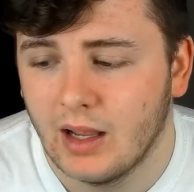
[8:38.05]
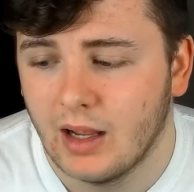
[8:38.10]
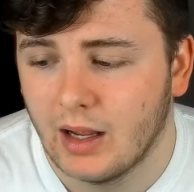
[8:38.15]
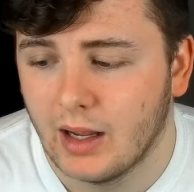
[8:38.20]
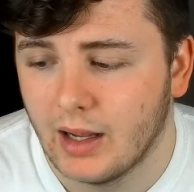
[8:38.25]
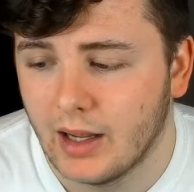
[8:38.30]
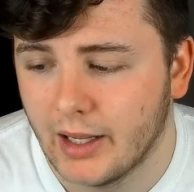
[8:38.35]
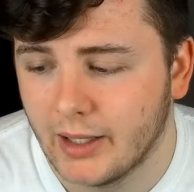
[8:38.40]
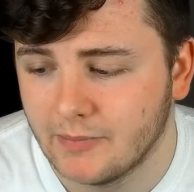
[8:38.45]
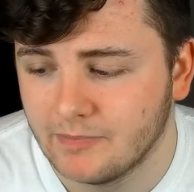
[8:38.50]

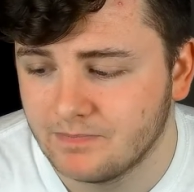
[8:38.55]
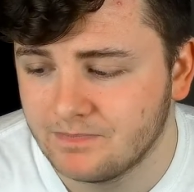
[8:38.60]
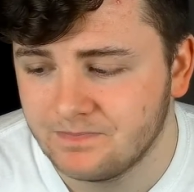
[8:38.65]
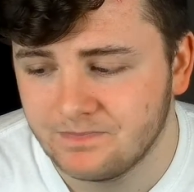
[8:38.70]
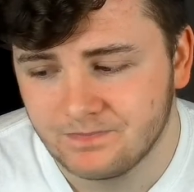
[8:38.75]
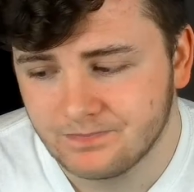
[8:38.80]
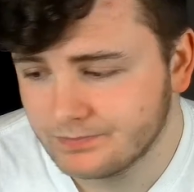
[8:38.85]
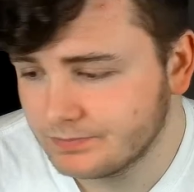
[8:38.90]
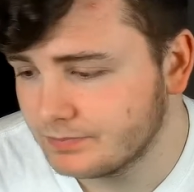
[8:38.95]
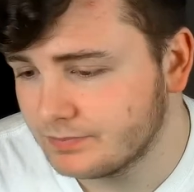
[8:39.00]

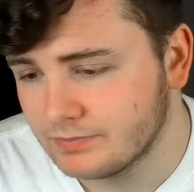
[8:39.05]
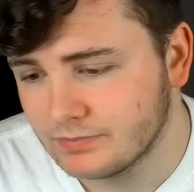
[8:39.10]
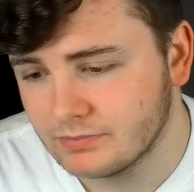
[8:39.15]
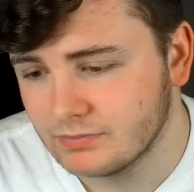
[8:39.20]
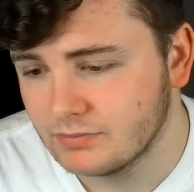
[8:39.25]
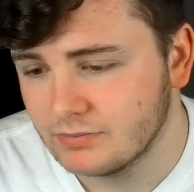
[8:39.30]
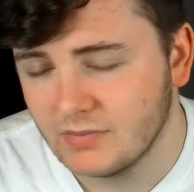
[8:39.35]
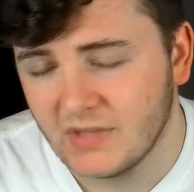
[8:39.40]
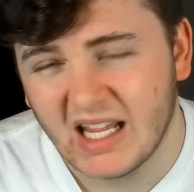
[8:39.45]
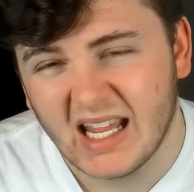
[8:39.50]

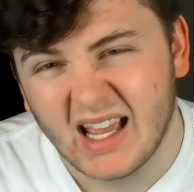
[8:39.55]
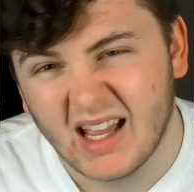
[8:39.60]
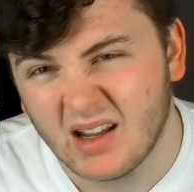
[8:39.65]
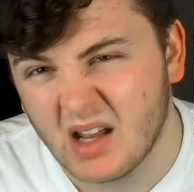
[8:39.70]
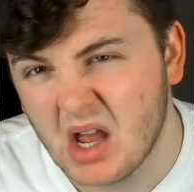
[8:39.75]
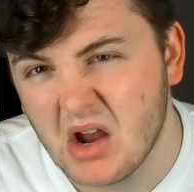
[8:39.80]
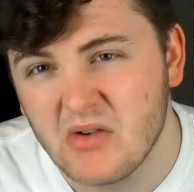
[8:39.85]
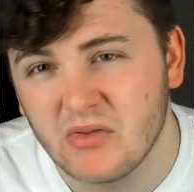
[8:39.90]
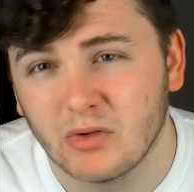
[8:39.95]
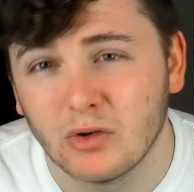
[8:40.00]
Yeah,
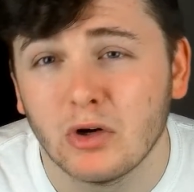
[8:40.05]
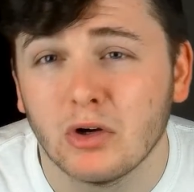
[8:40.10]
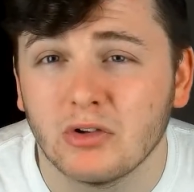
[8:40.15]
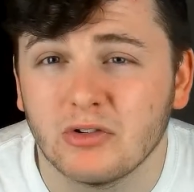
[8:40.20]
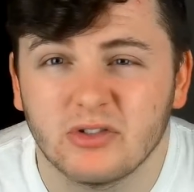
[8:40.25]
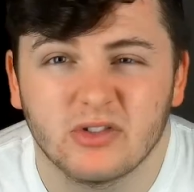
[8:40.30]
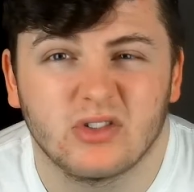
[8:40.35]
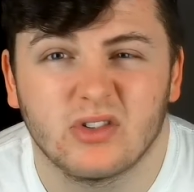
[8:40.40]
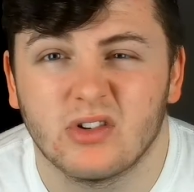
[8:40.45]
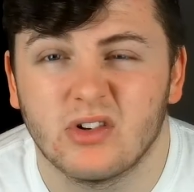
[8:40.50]
overall,
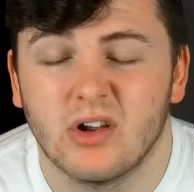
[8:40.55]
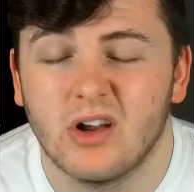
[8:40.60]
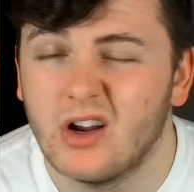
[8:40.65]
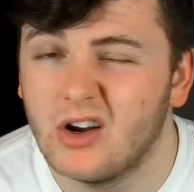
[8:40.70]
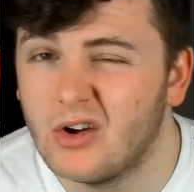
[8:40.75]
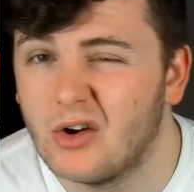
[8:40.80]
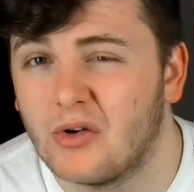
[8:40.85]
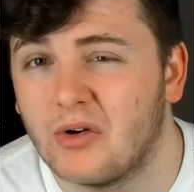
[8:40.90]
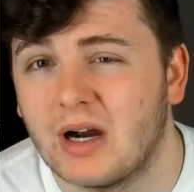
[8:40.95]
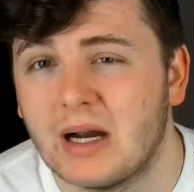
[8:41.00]
just an
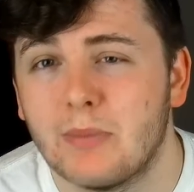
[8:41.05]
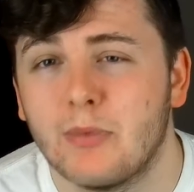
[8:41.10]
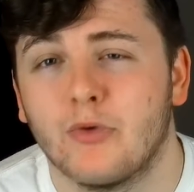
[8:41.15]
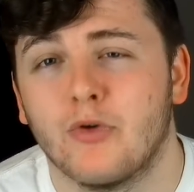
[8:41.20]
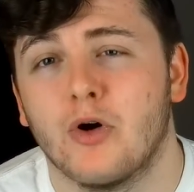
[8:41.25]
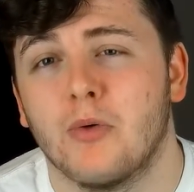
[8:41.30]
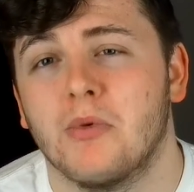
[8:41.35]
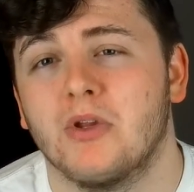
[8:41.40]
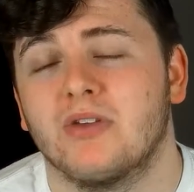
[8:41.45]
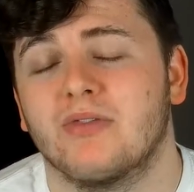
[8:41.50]
alright
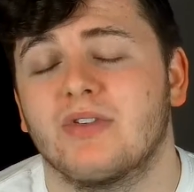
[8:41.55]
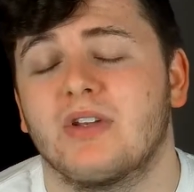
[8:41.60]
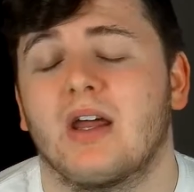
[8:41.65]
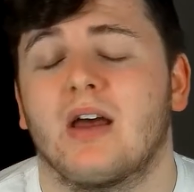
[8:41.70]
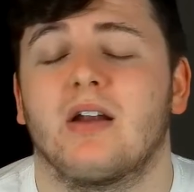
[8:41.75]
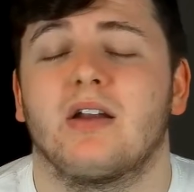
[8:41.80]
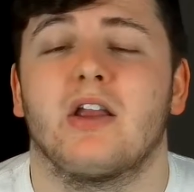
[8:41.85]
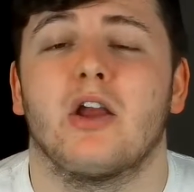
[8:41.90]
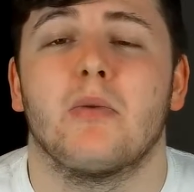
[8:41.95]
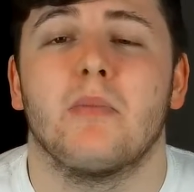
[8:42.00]
performance for
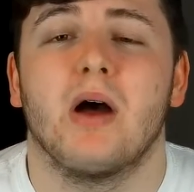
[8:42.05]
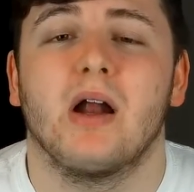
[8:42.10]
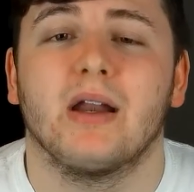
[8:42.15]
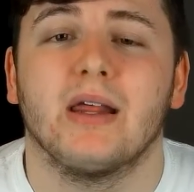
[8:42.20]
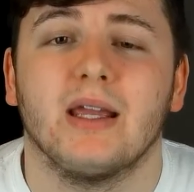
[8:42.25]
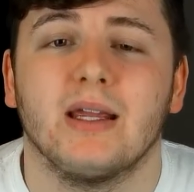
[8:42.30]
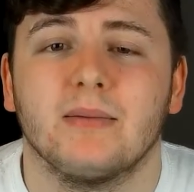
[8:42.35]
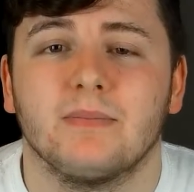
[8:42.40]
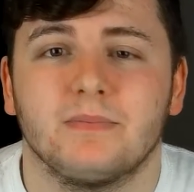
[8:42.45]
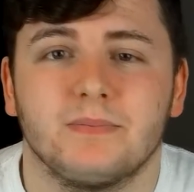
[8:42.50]
Sadio Mane.